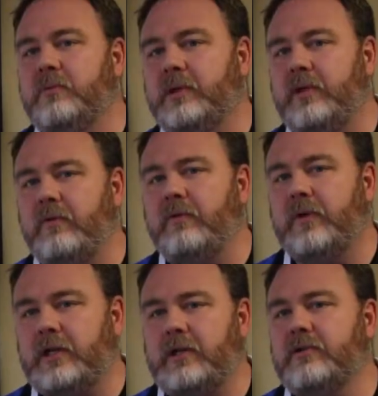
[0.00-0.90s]
will do
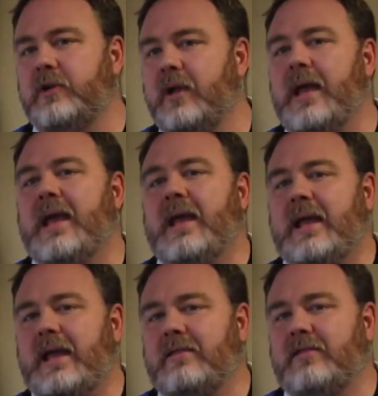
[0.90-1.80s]
for a user
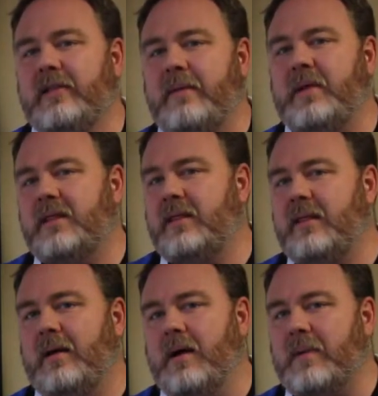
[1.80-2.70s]
is limit
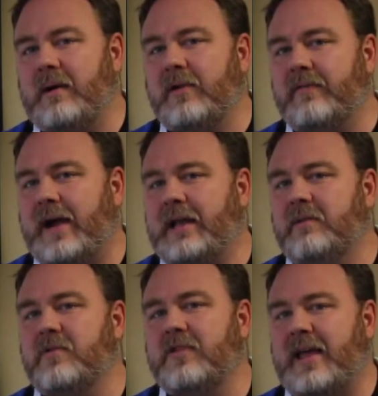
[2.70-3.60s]
the amount of
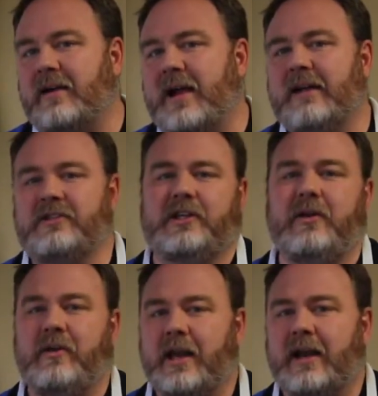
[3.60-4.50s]
items that are
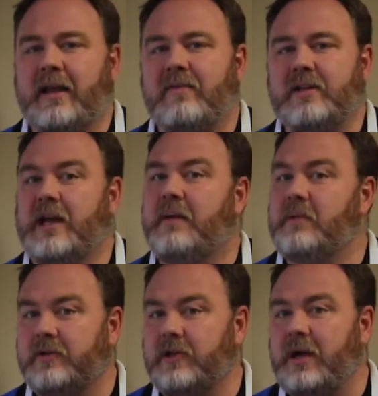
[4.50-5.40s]
executing at a given time.
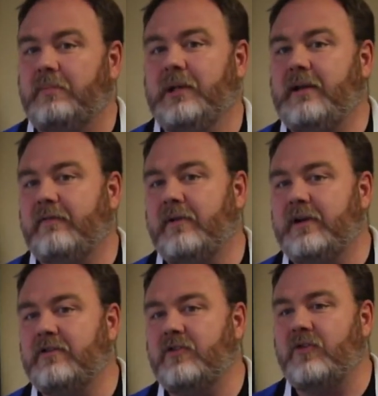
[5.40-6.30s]
And there's a couple of different
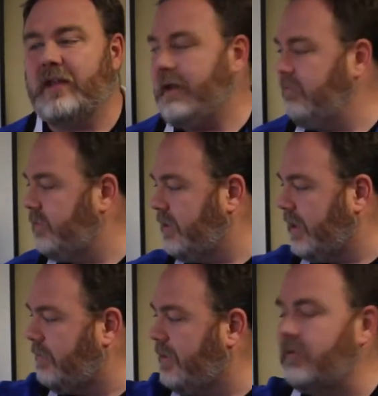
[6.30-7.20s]
reasons for that, and we'll
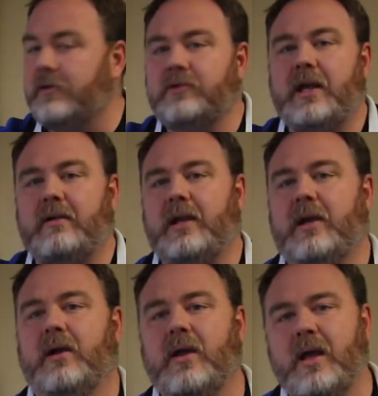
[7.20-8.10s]
talk about those down
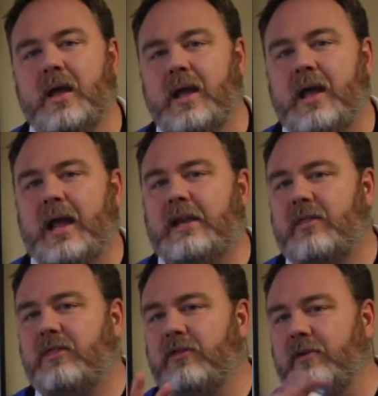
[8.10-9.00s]
here. And
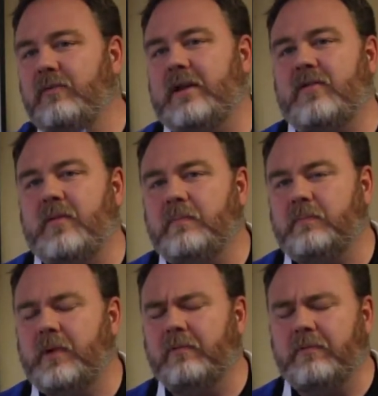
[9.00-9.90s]
the third reason,
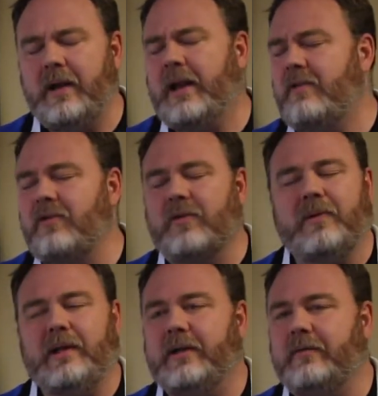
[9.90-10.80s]
and this is a
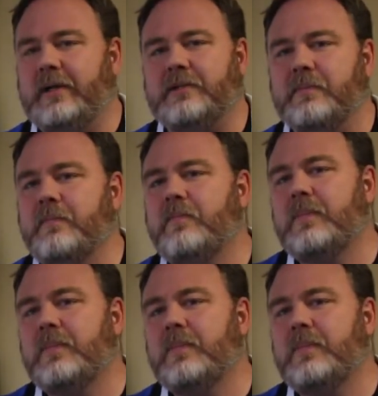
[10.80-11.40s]
really good reason,